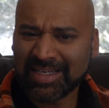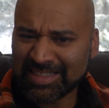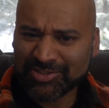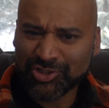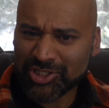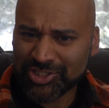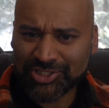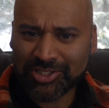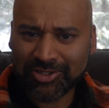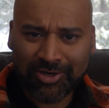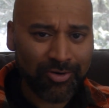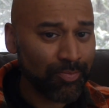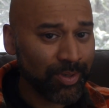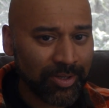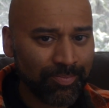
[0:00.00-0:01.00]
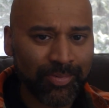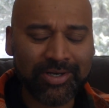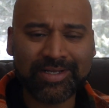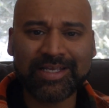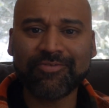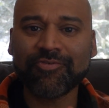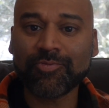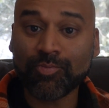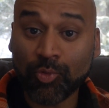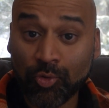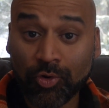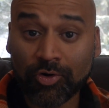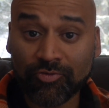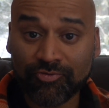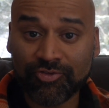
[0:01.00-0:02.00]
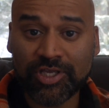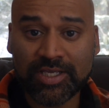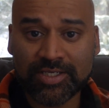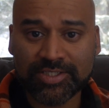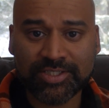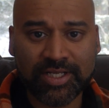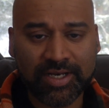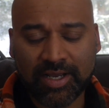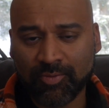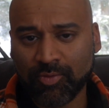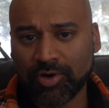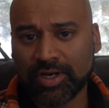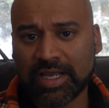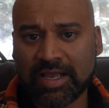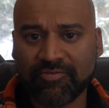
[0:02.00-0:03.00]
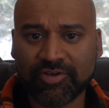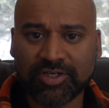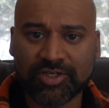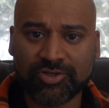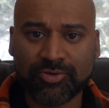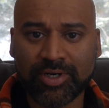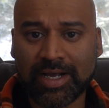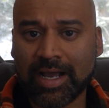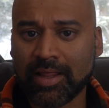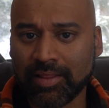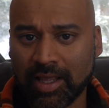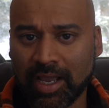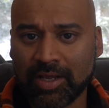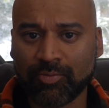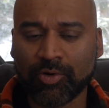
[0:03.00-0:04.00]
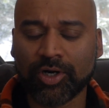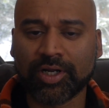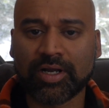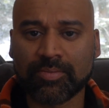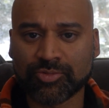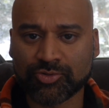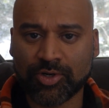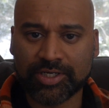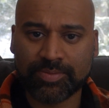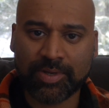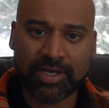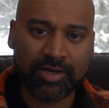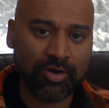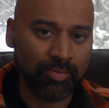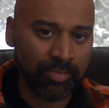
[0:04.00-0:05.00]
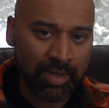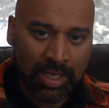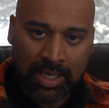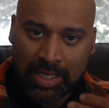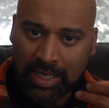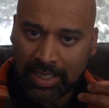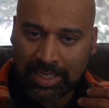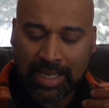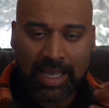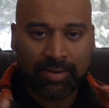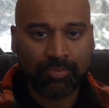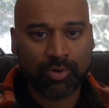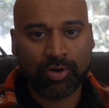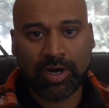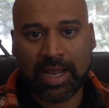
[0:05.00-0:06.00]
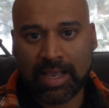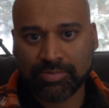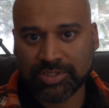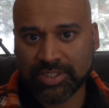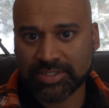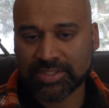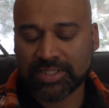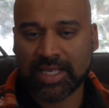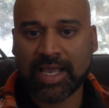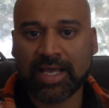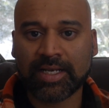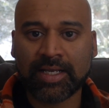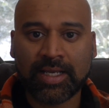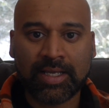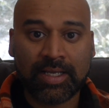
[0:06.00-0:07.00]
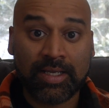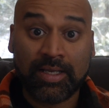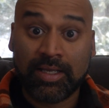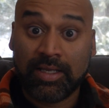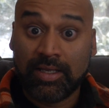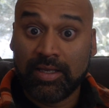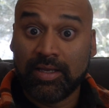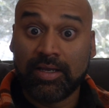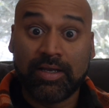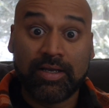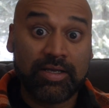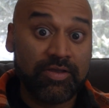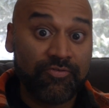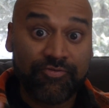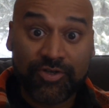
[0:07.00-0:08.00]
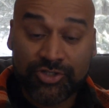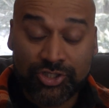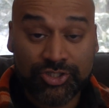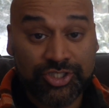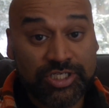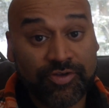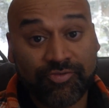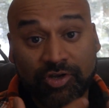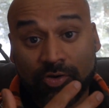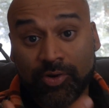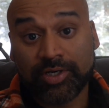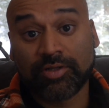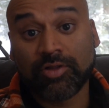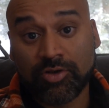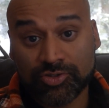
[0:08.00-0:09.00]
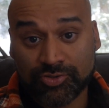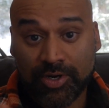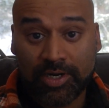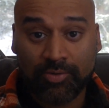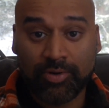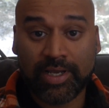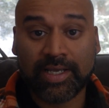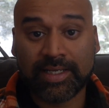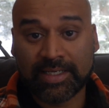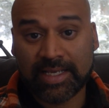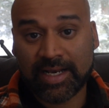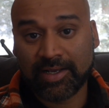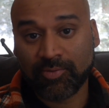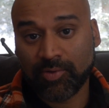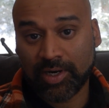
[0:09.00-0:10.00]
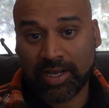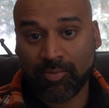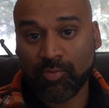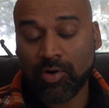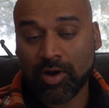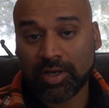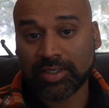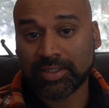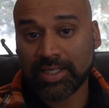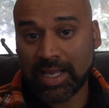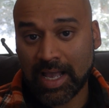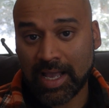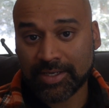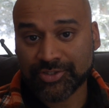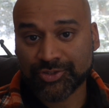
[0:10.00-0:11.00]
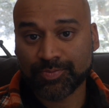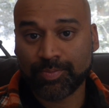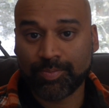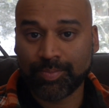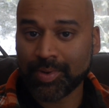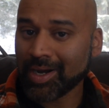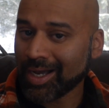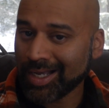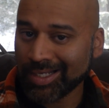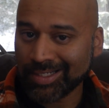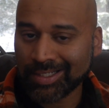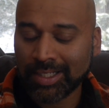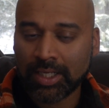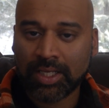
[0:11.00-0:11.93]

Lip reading: just a little bit, but even more fees than I would having to do it online where it comes right to my home? Again, perhaps it's that efficiency of going to Lowe's right away and getting what I want, yes, but